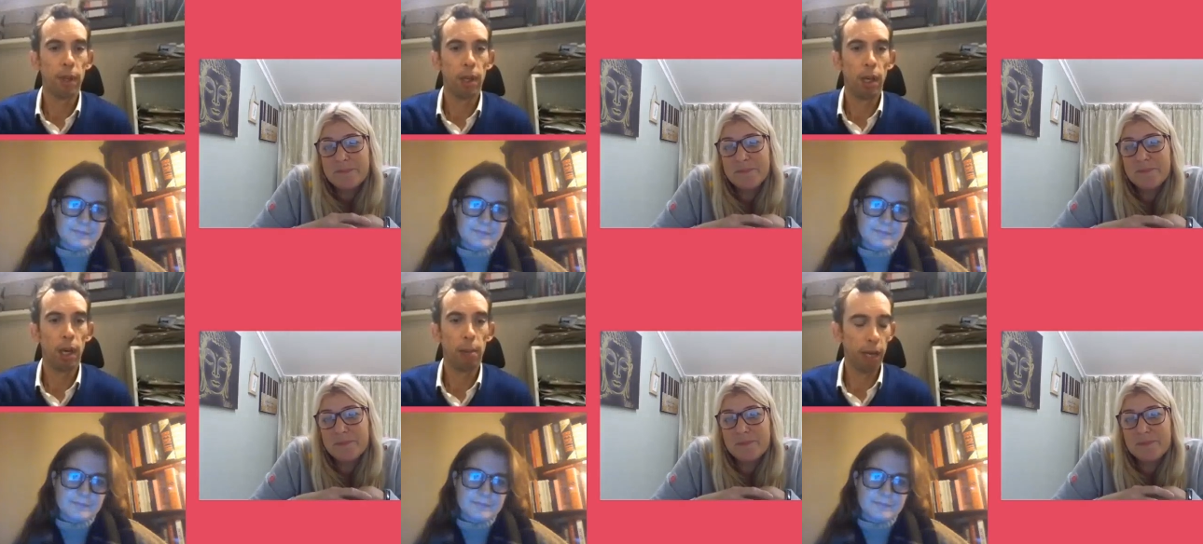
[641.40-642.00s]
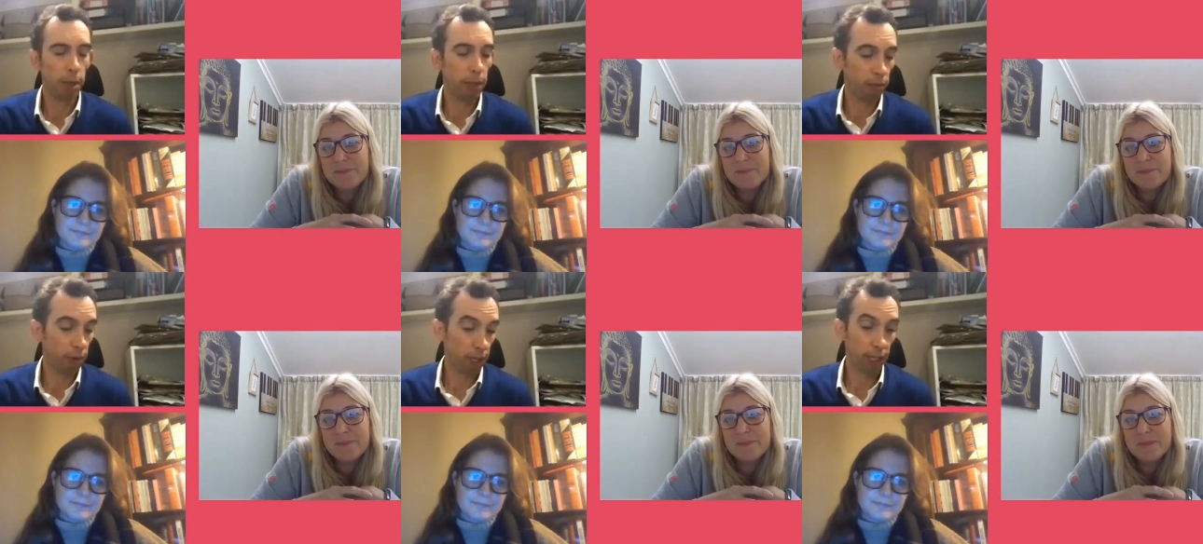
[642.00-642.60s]
Speaker 1: I mean, I mean, you're
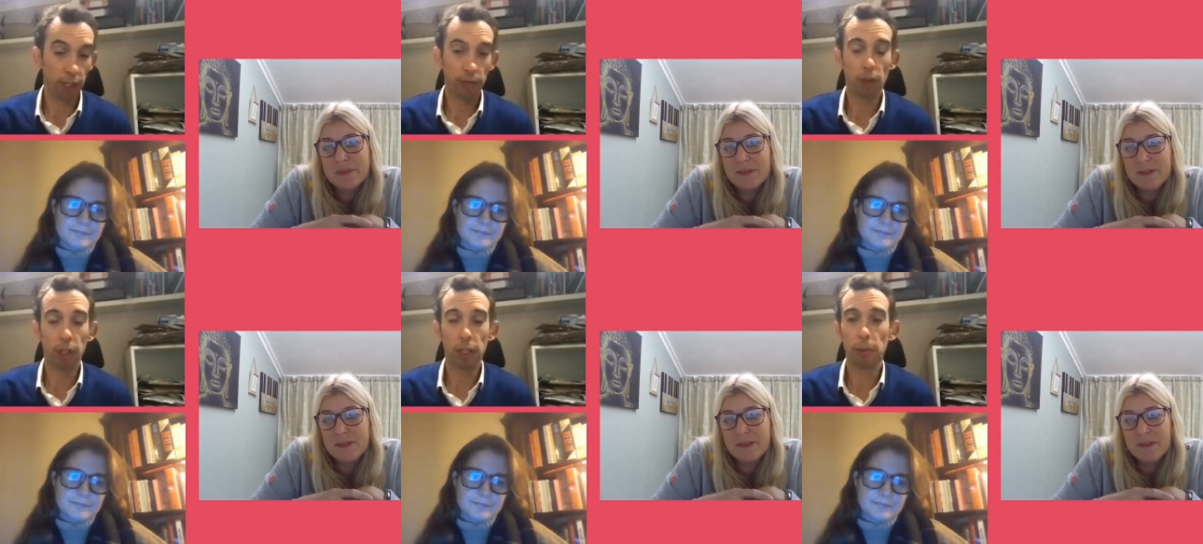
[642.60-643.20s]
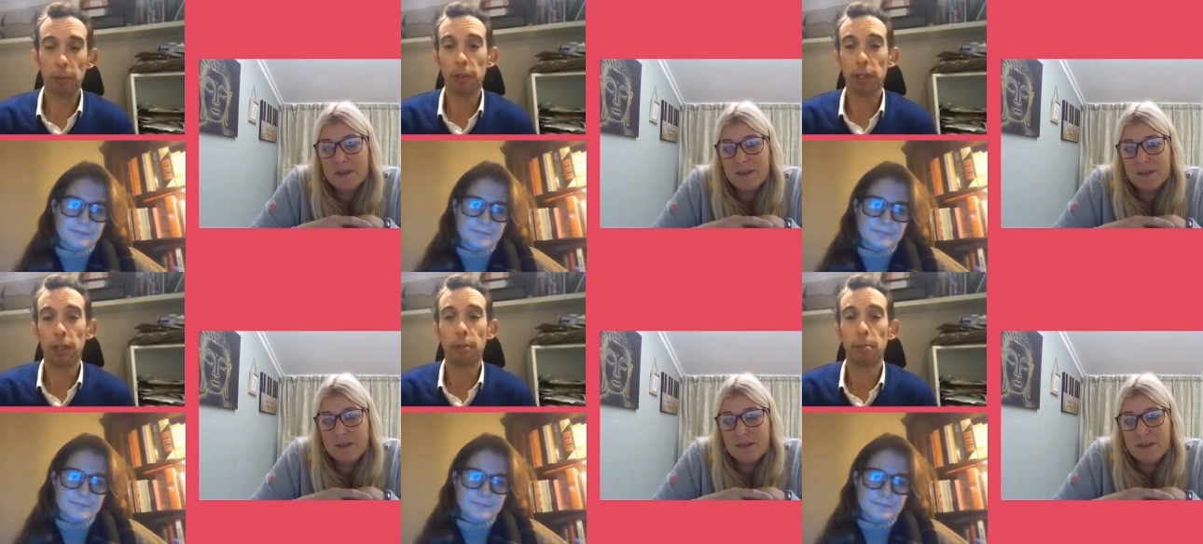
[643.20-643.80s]
right, Katie. You've got experience
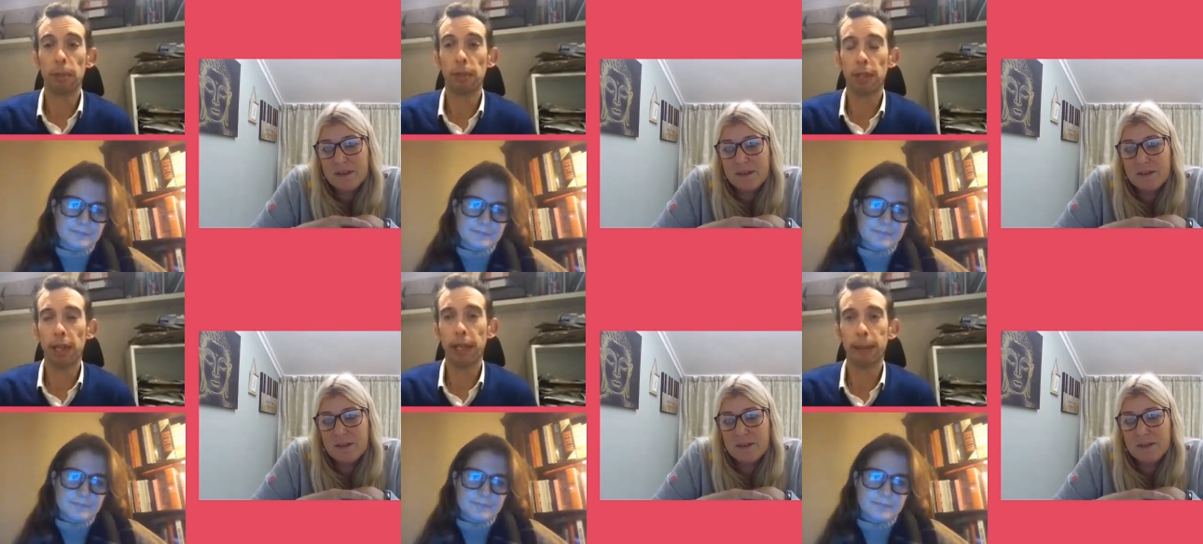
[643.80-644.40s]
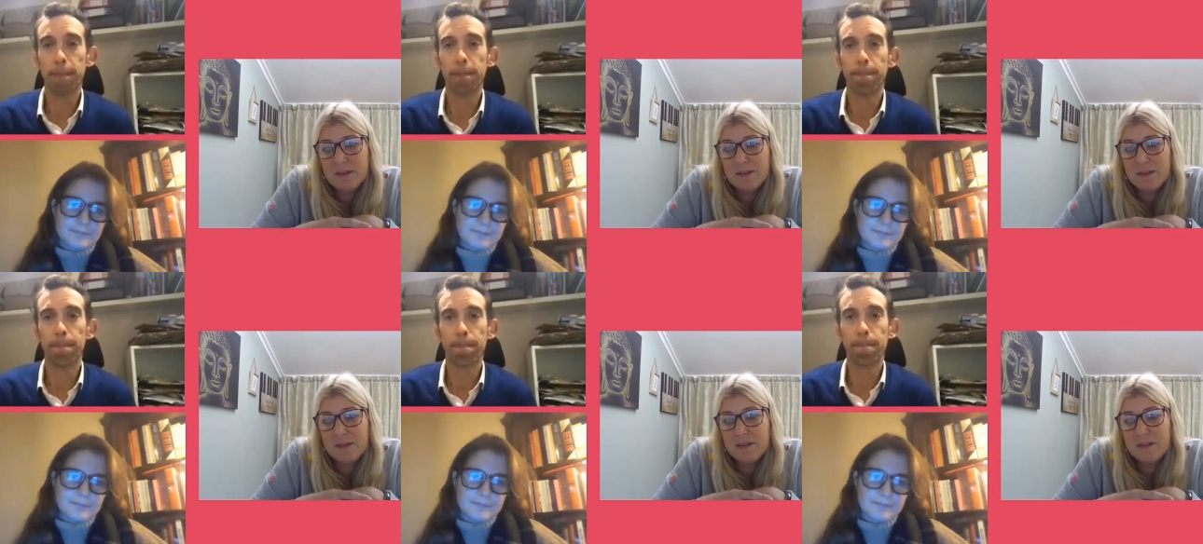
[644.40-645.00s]
this, but um,